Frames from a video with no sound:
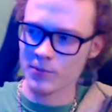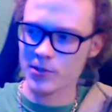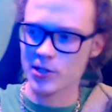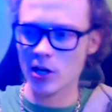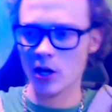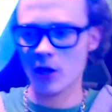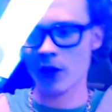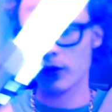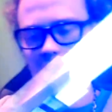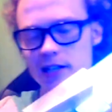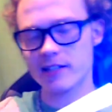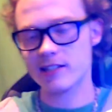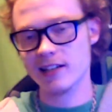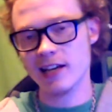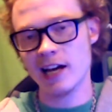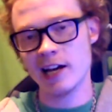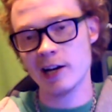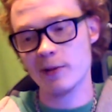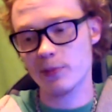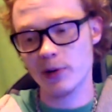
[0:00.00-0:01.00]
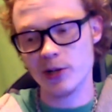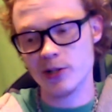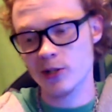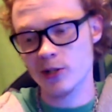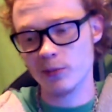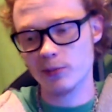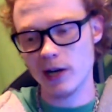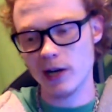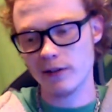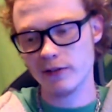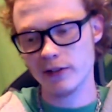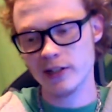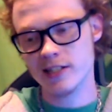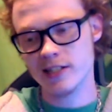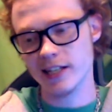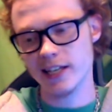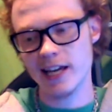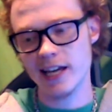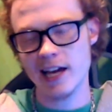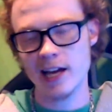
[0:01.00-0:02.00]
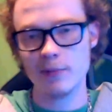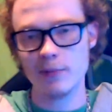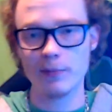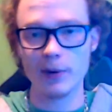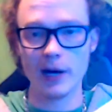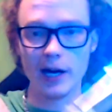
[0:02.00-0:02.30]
So it's kind of personal preference again,